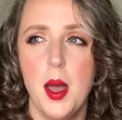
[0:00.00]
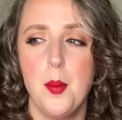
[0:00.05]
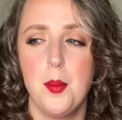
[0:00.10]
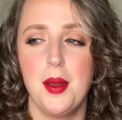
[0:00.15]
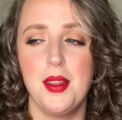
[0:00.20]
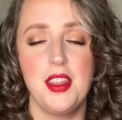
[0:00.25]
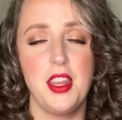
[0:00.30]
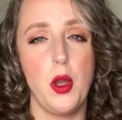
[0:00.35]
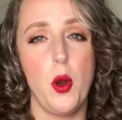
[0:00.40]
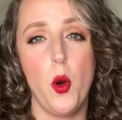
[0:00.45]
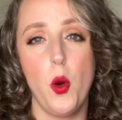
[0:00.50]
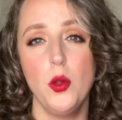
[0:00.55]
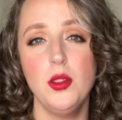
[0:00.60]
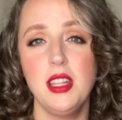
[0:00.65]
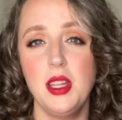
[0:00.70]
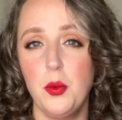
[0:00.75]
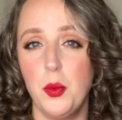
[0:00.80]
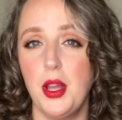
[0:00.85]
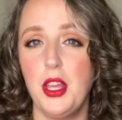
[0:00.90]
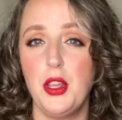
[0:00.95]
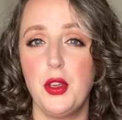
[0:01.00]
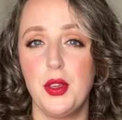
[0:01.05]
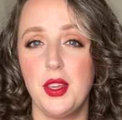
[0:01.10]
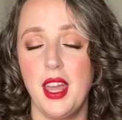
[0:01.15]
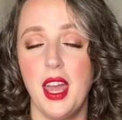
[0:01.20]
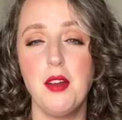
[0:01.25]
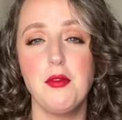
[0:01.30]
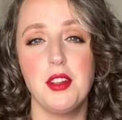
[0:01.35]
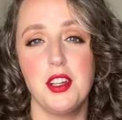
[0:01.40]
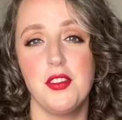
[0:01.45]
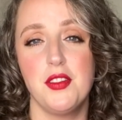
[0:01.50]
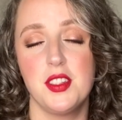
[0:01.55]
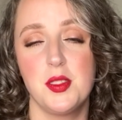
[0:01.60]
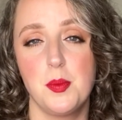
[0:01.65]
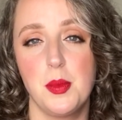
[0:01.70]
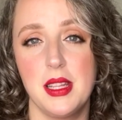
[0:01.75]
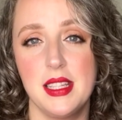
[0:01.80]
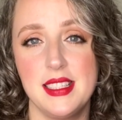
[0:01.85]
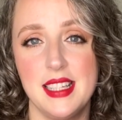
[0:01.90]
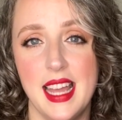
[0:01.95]
but the only way you can get rid of a
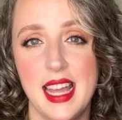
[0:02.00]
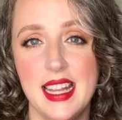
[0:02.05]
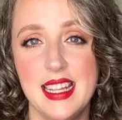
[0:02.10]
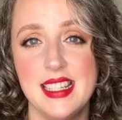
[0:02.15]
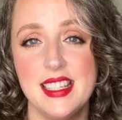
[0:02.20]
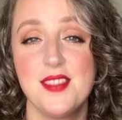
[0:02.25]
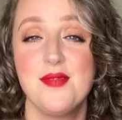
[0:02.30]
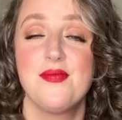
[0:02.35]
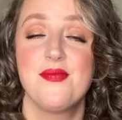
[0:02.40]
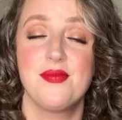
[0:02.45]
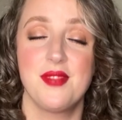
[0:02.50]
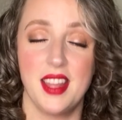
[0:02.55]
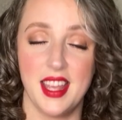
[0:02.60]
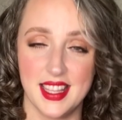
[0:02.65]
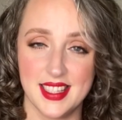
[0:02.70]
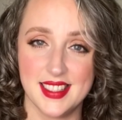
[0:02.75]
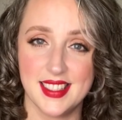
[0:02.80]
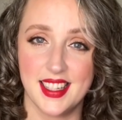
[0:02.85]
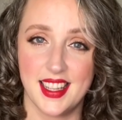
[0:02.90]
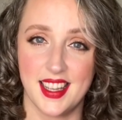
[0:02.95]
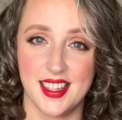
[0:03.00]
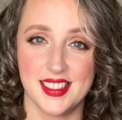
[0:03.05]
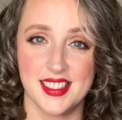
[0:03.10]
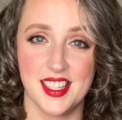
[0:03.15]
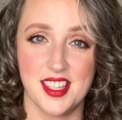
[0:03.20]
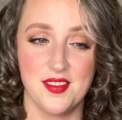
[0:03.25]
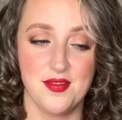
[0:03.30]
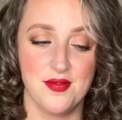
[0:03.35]
split end is to cut it.